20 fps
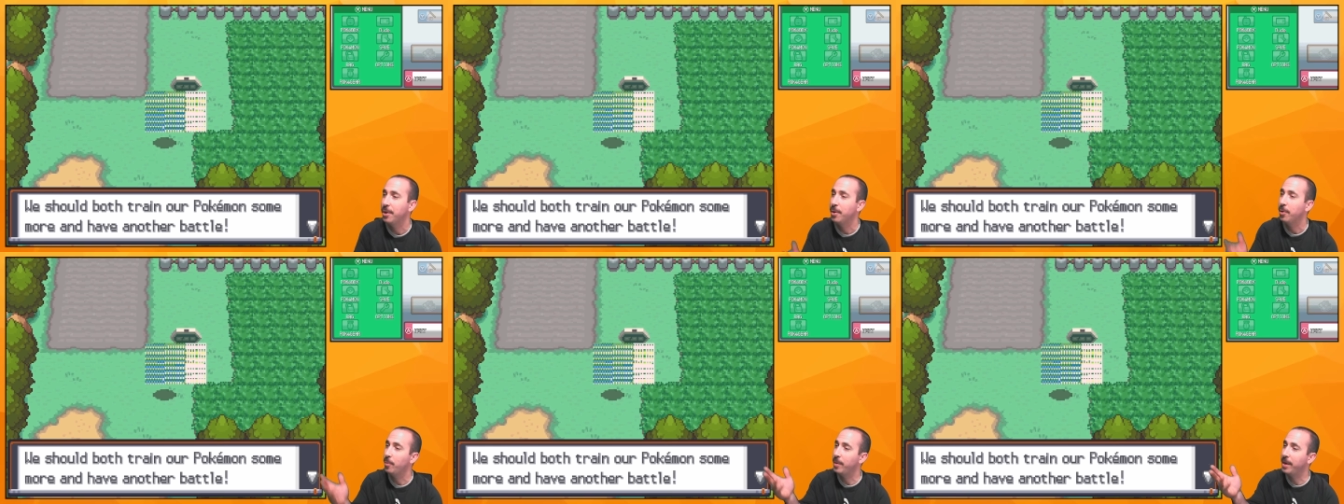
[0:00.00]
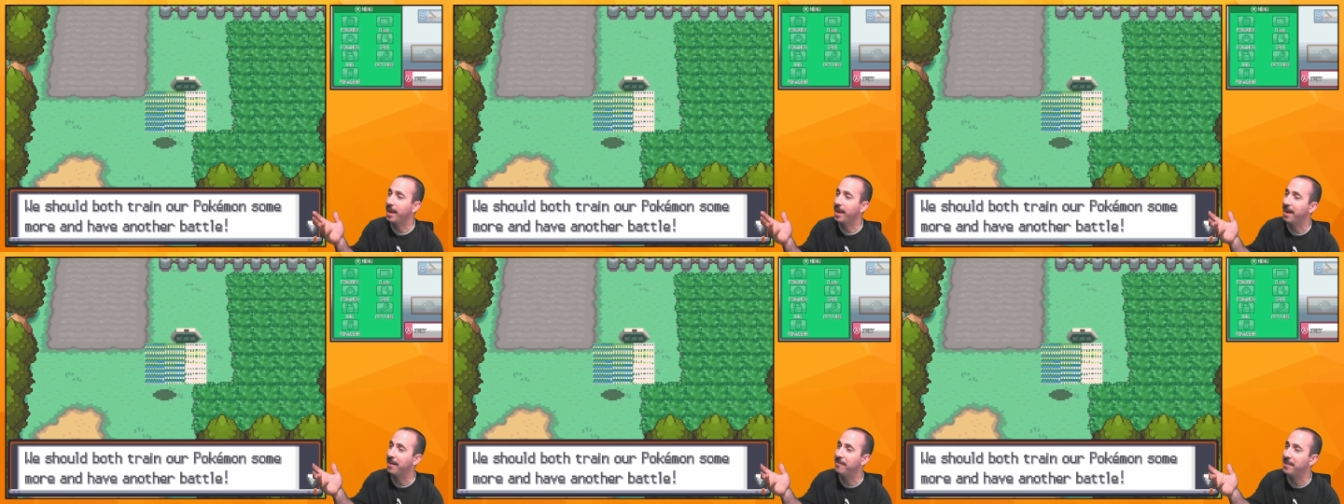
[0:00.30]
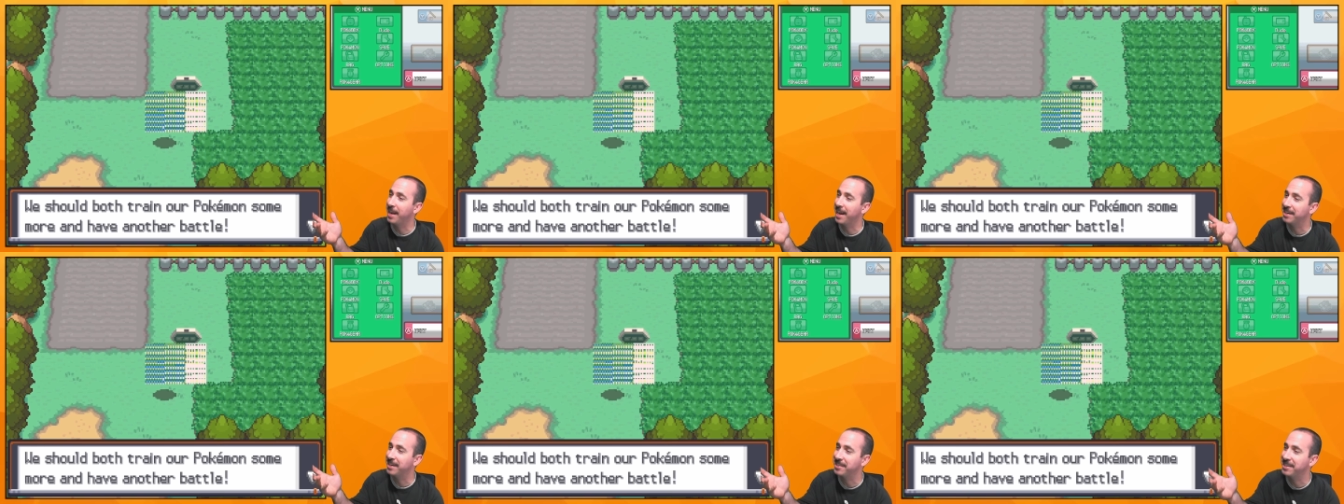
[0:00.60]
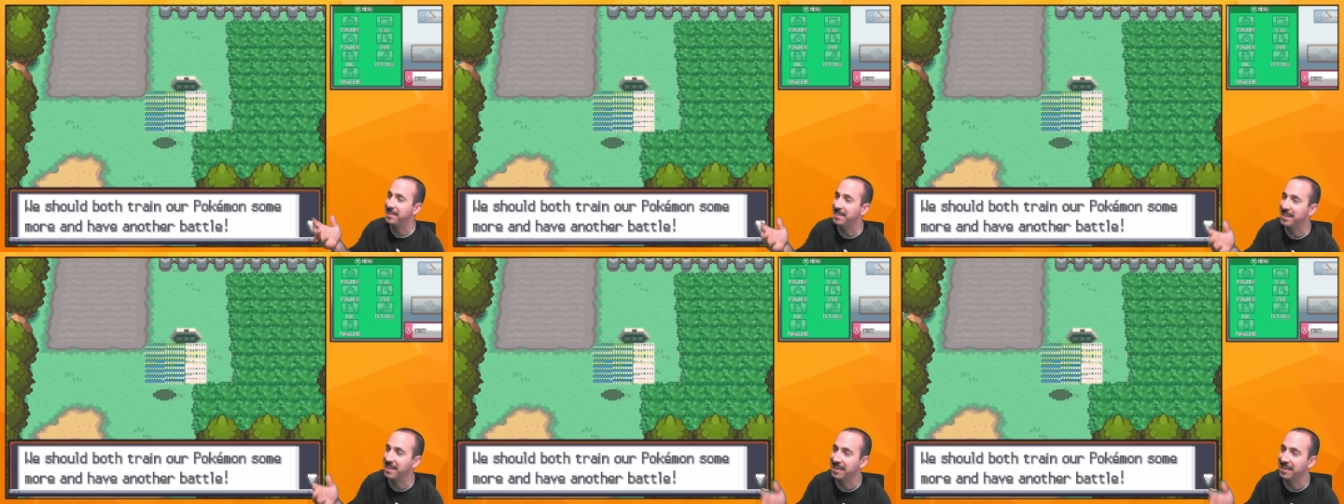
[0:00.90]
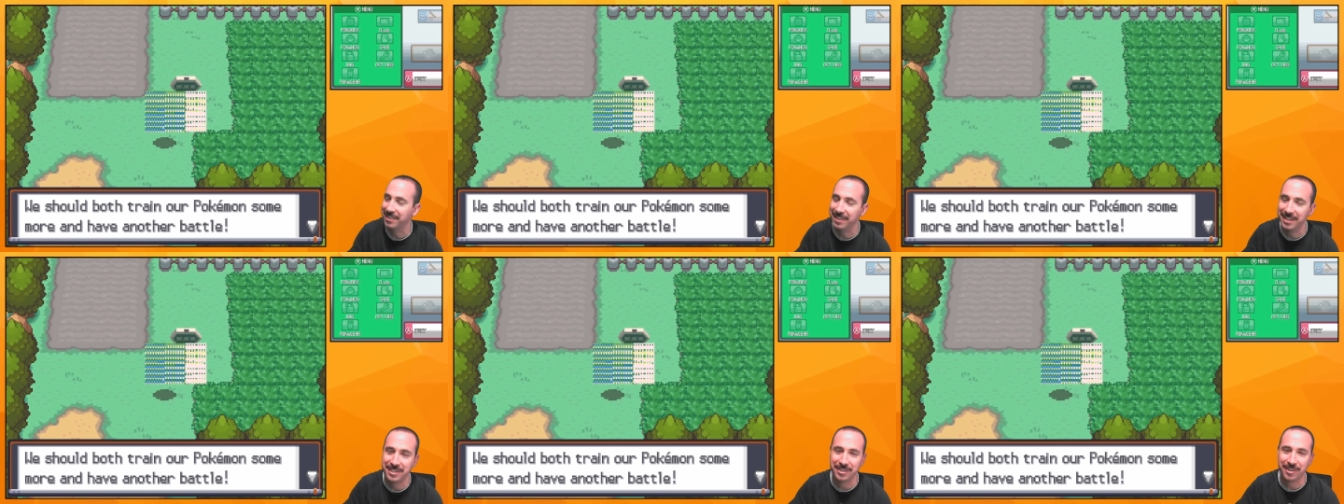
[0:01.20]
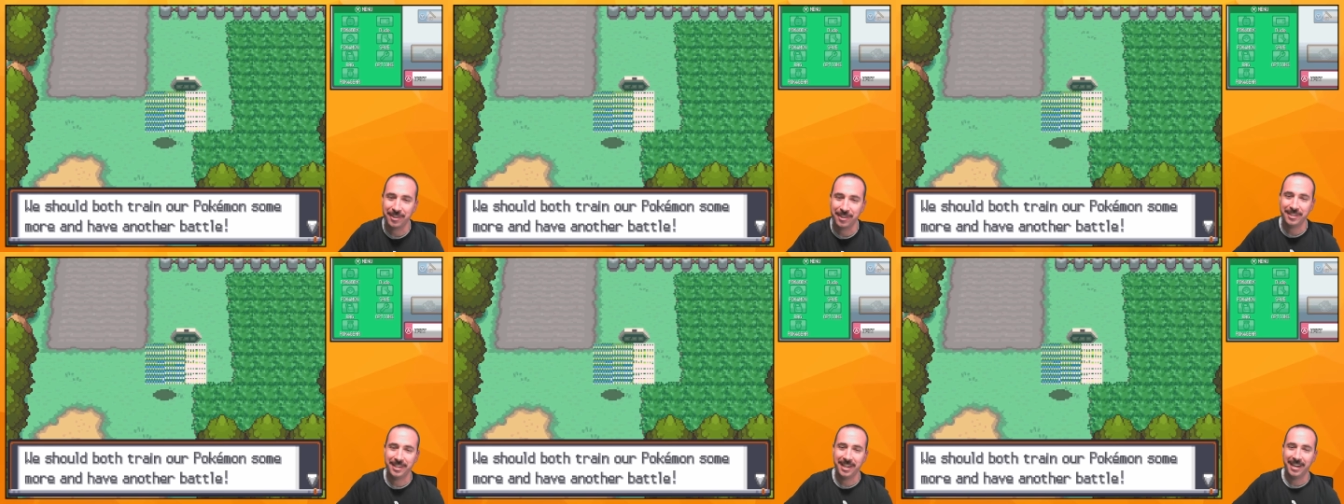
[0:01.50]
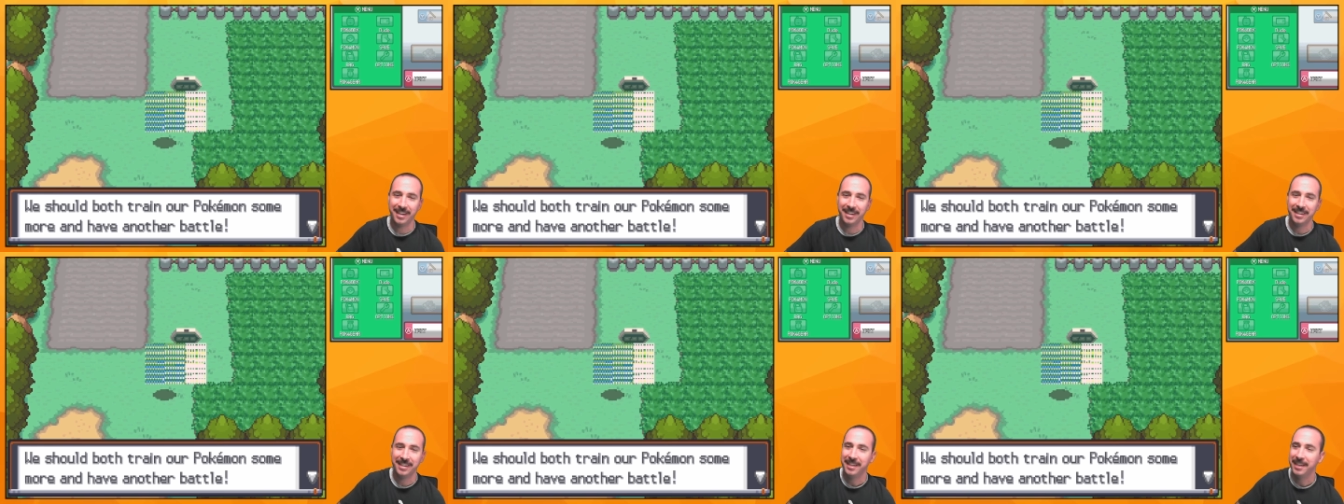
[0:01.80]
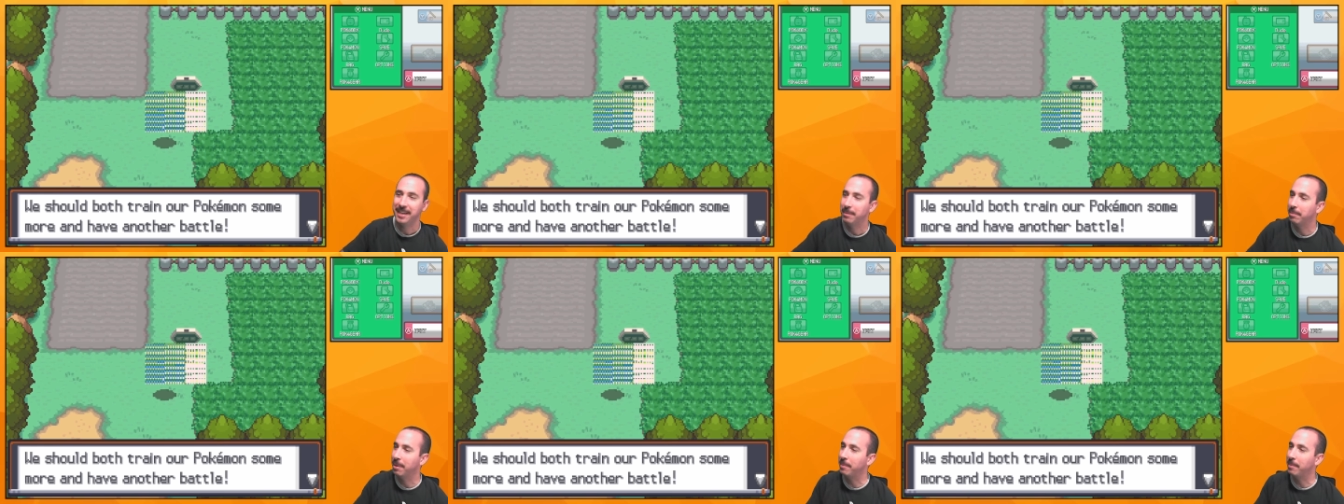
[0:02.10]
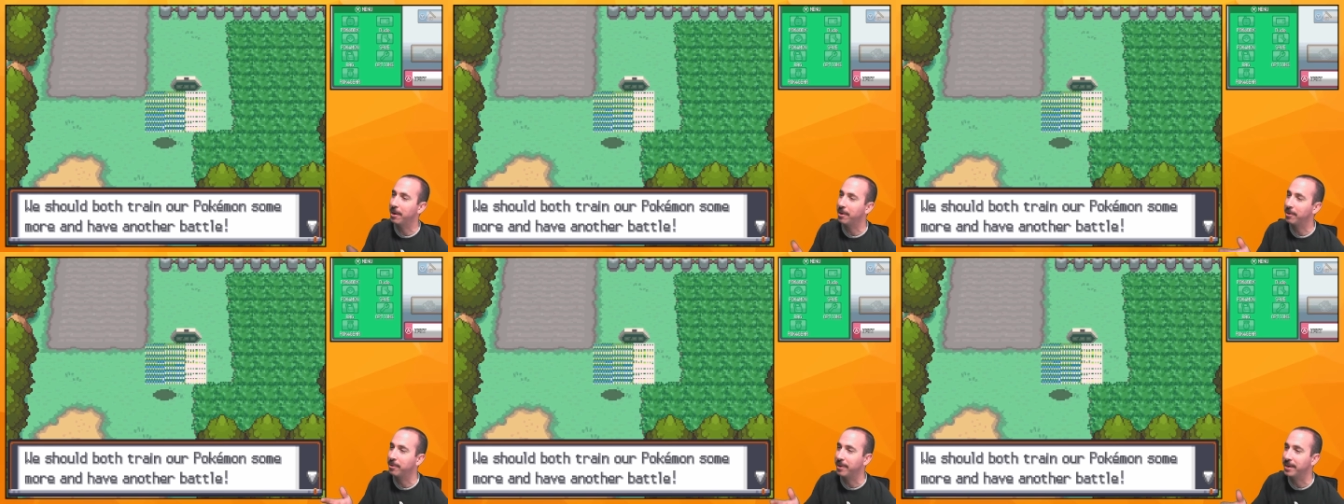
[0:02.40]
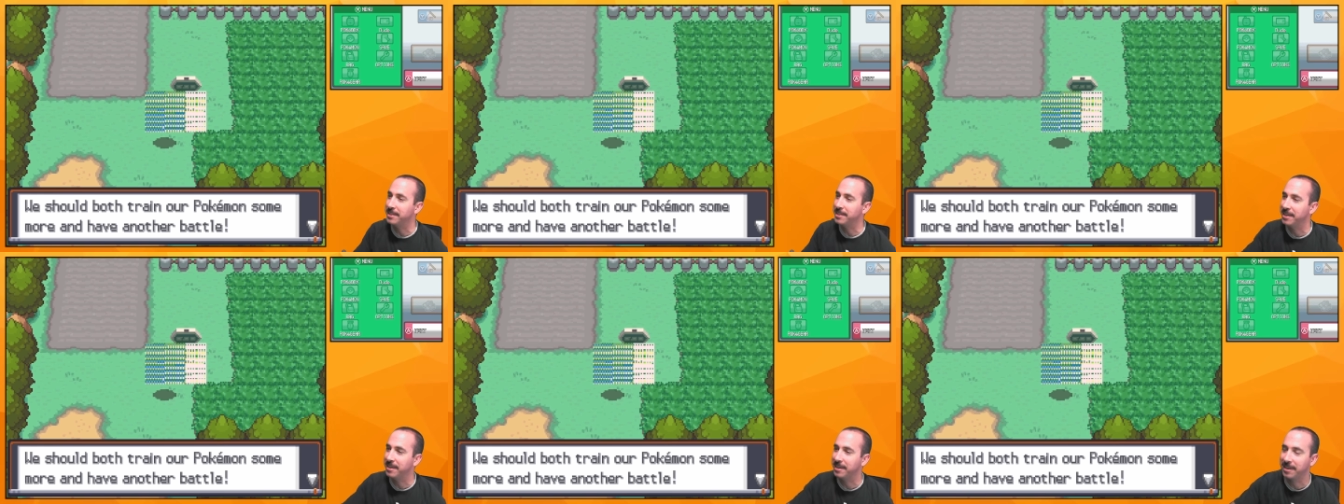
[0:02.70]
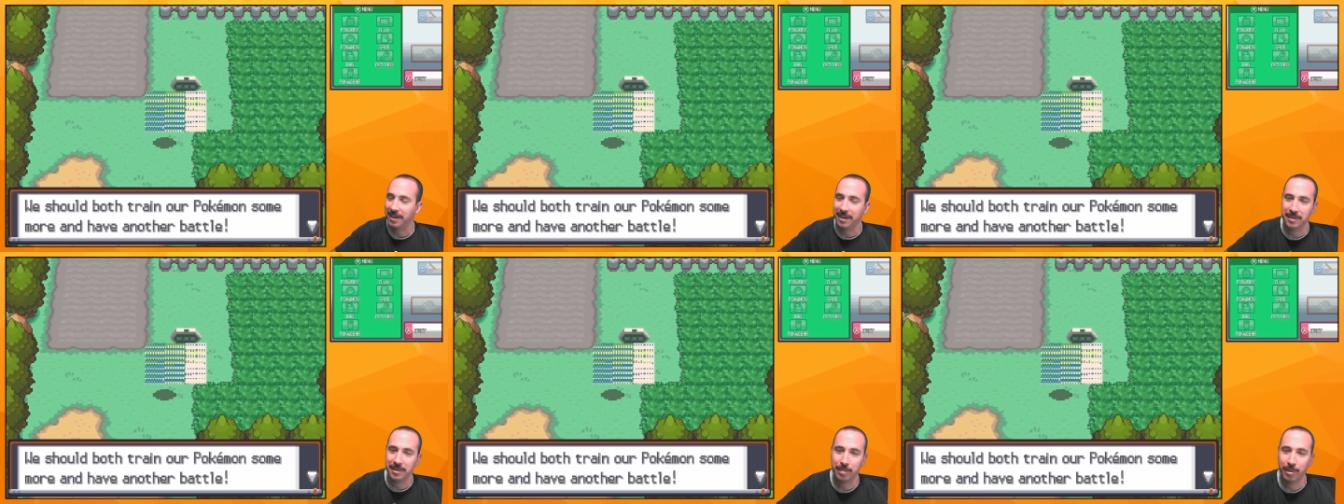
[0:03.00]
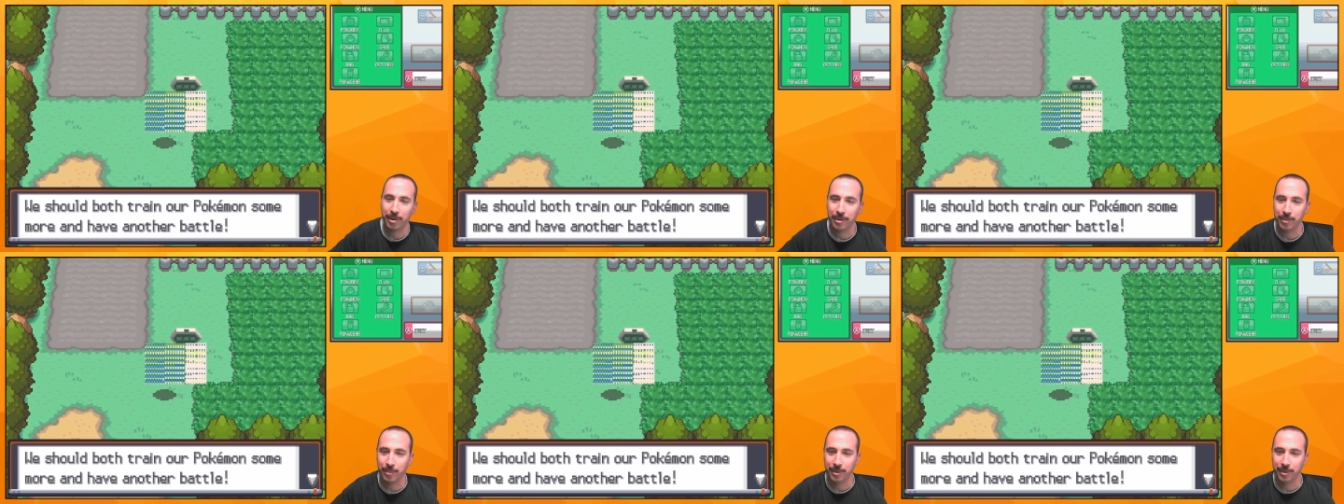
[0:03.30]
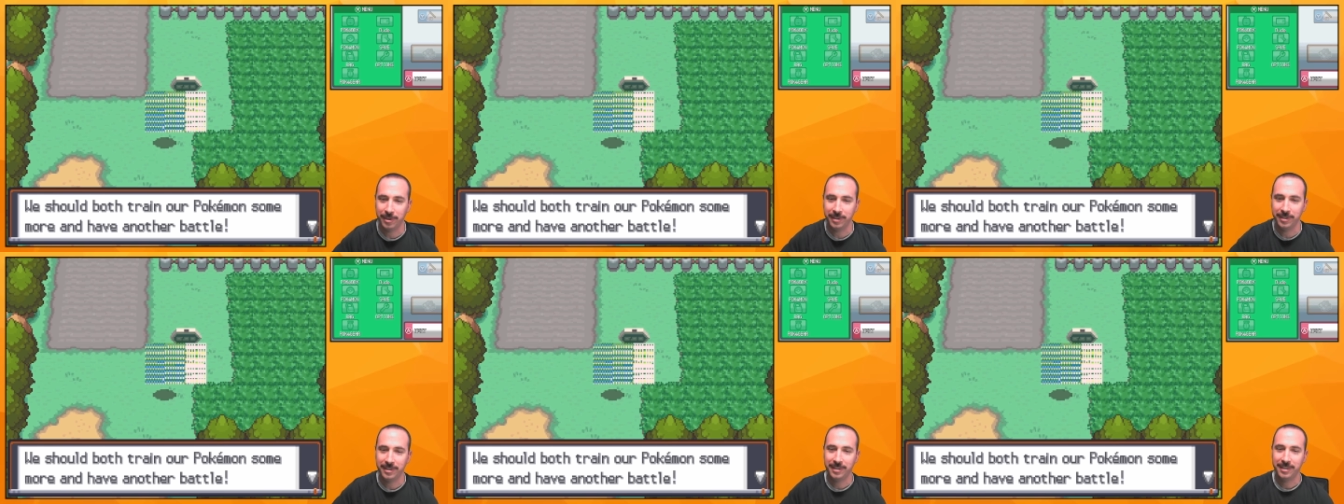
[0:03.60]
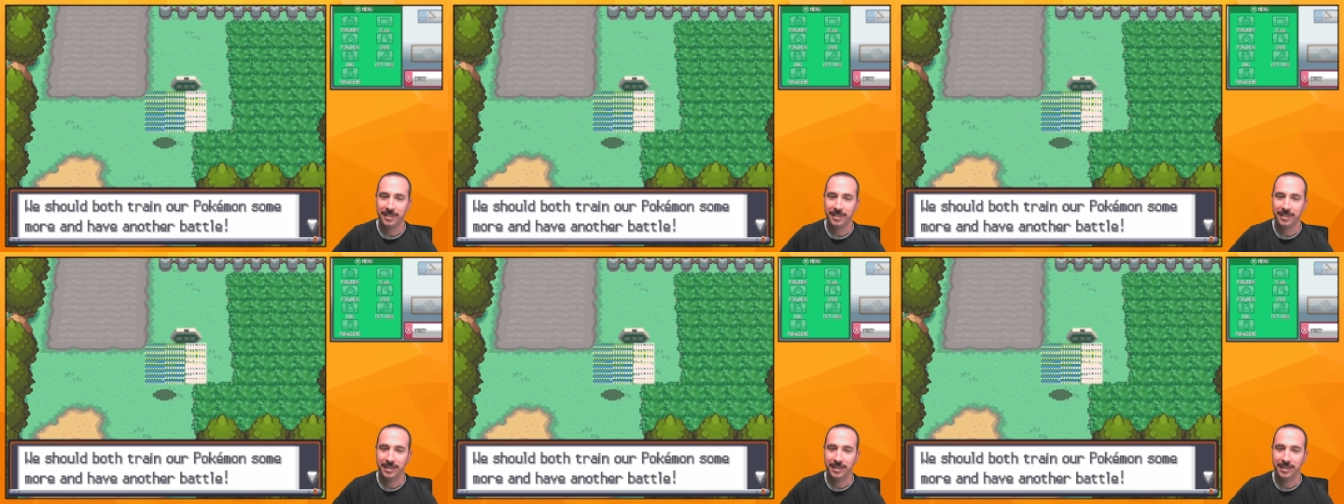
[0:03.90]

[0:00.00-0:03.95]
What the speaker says: We haven't actually seen a glitch all day. Remember how crazy it got in part 1?